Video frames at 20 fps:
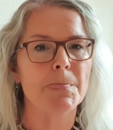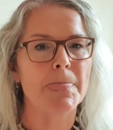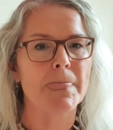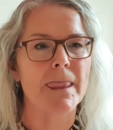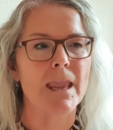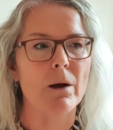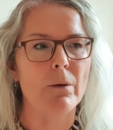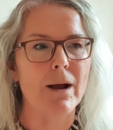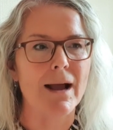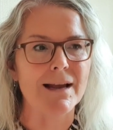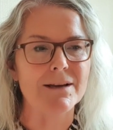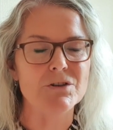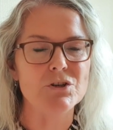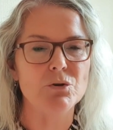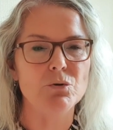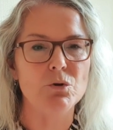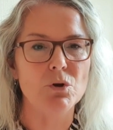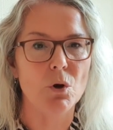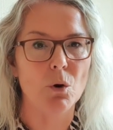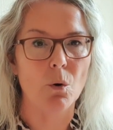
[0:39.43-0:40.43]
Now, as
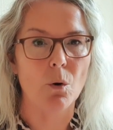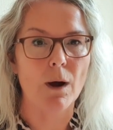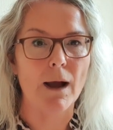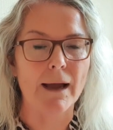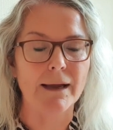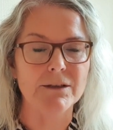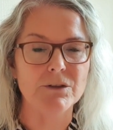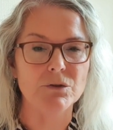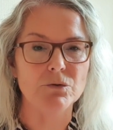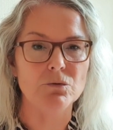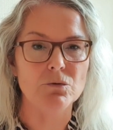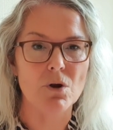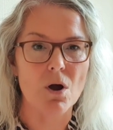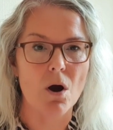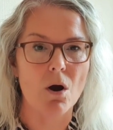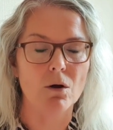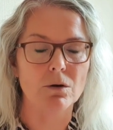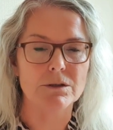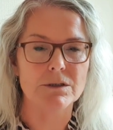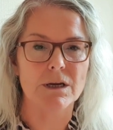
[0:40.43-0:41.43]
you know, I do
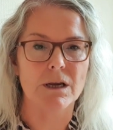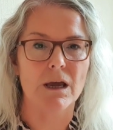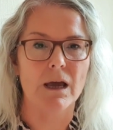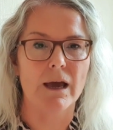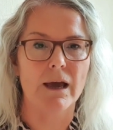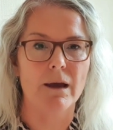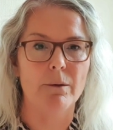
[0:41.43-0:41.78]
not